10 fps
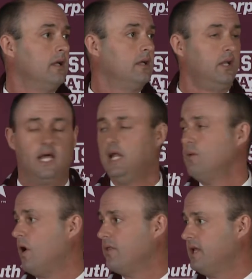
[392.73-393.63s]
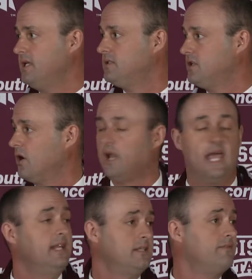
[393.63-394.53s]
Clearly what these young
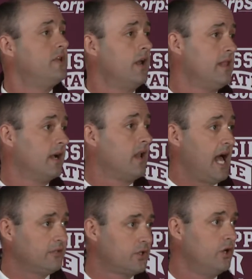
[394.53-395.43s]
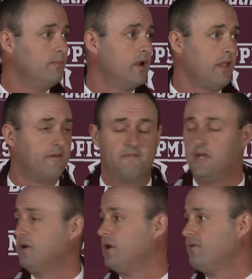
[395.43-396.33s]
ladies have done in the classroom and on the
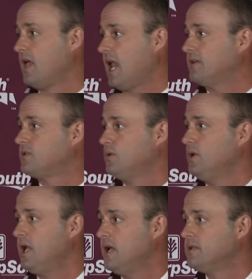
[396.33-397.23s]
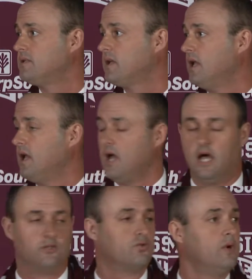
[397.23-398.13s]
field over the last 2 years
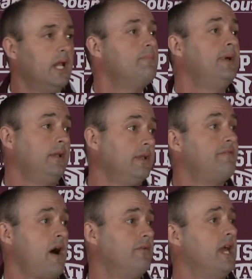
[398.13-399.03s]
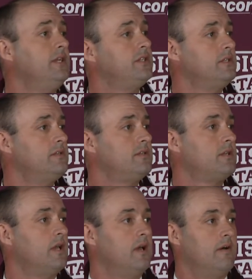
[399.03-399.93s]
has really built the
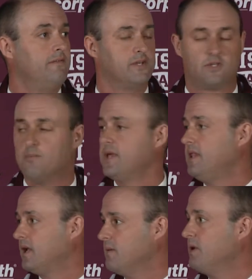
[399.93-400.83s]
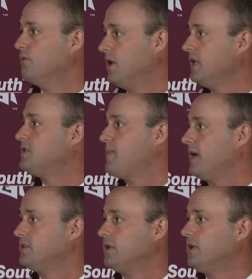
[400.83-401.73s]
foundations for something that can be really
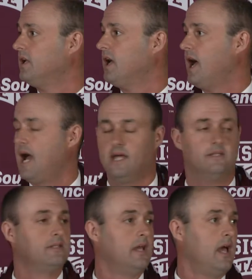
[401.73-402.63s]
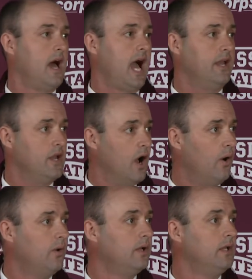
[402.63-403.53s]
special. And I
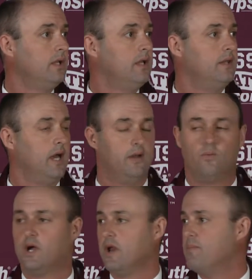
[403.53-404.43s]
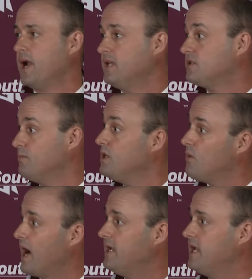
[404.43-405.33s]
know that we're going to bring in some
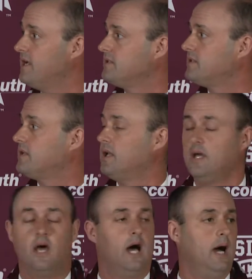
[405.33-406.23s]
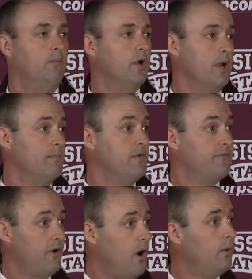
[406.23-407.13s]
new ideas. We're going to move
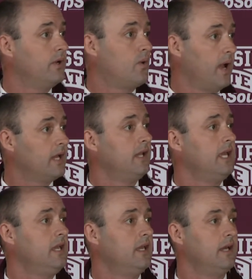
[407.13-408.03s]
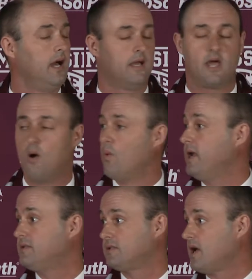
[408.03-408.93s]
forward quickly. I can't
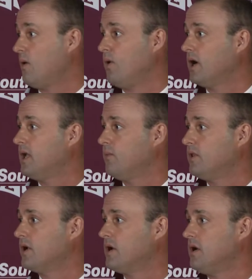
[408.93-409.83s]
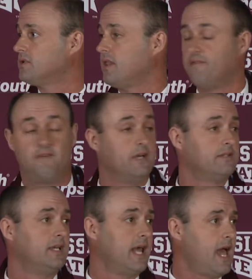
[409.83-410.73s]
wait to start working with the girls on the
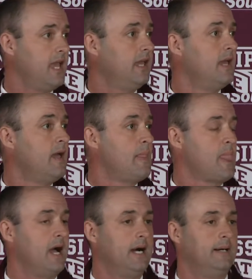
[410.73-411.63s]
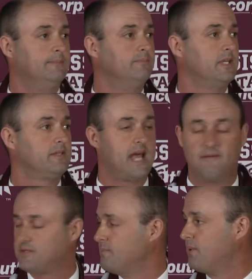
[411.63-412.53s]
field today. The
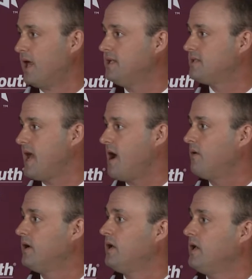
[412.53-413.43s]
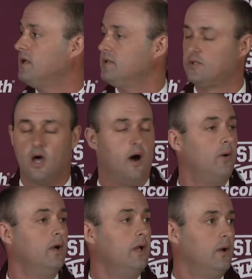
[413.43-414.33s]
staff's in place now.
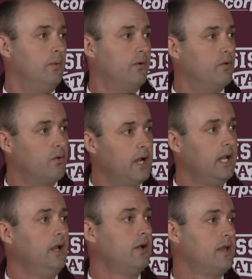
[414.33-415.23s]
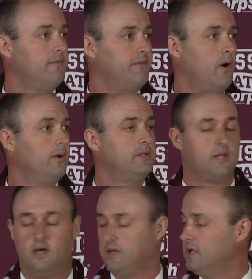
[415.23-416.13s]
So we're really looking forward
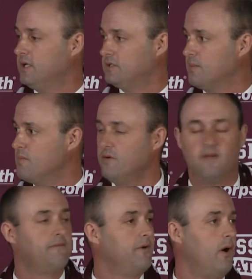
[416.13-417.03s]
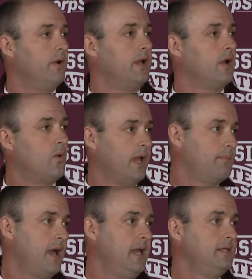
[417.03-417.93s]
to moving forward at a
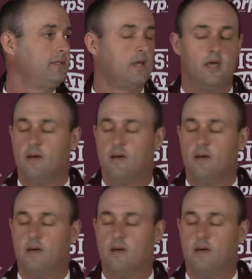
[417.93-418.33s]
quick pace.